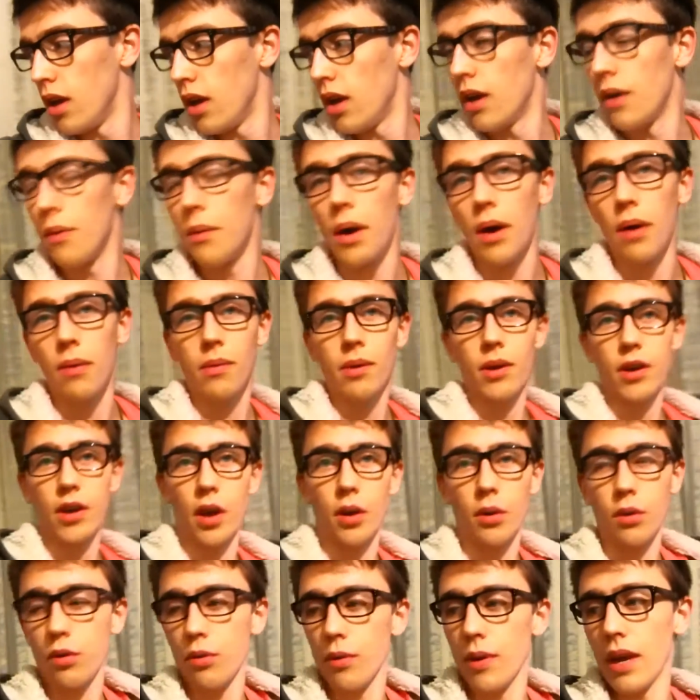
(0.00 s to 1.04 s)
Well, I'm going to
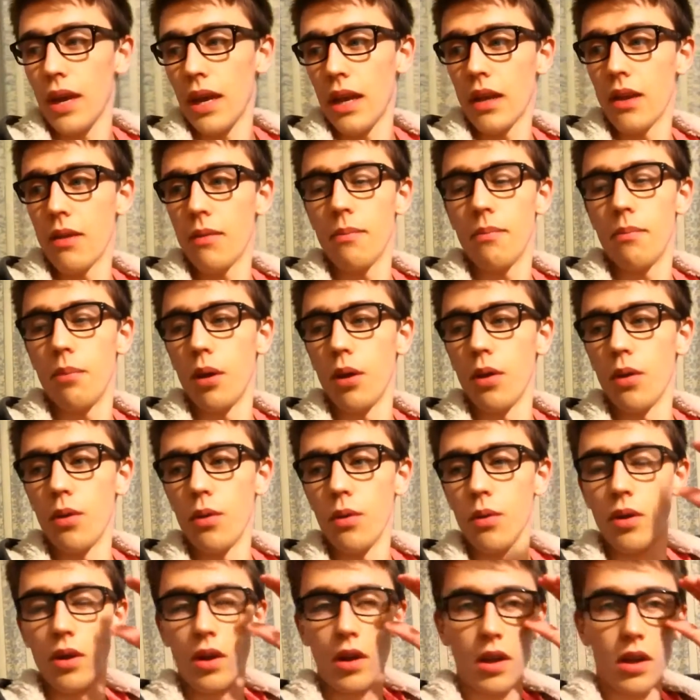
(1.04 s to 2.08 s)
go green,
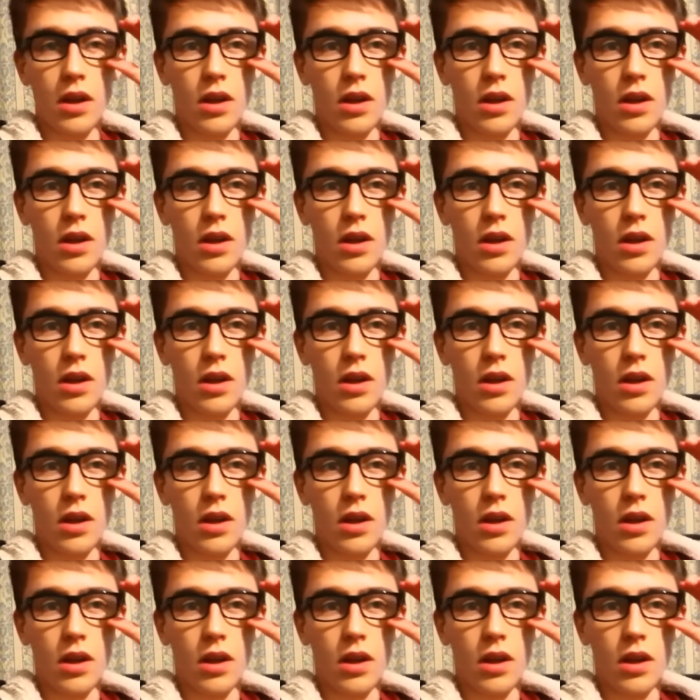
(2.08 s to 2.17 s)
blue.